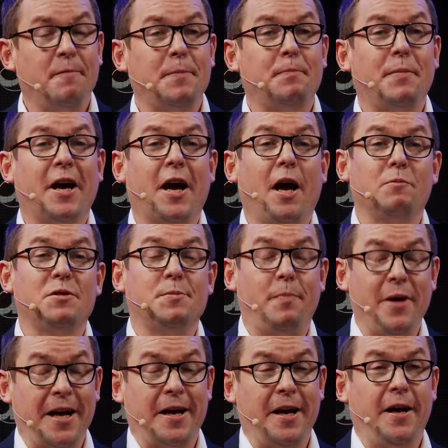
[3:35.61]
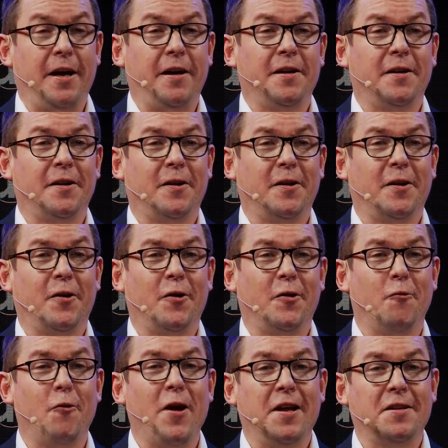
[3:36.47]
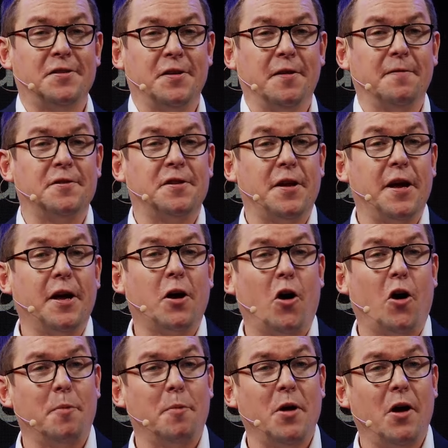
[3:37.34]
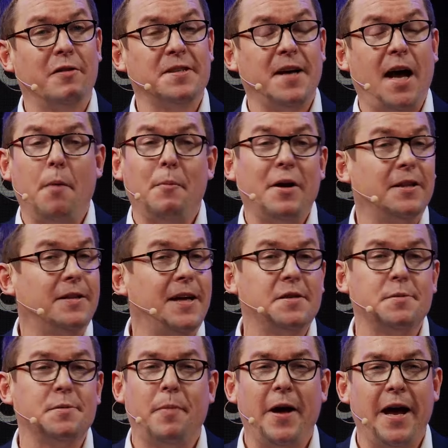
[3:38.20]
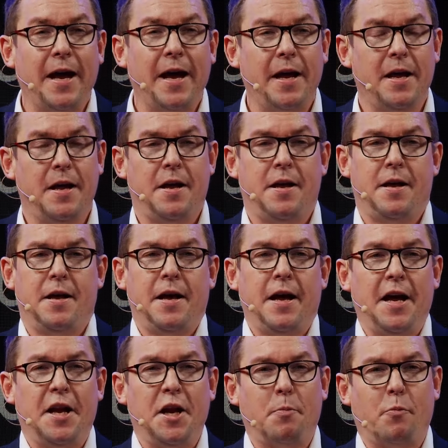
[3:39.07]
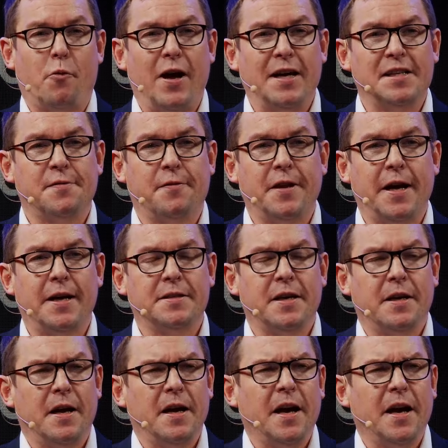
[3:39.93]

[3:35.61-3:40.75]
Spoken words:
becomes bigger relative to the economy over time, and it doesn't pay any price for that.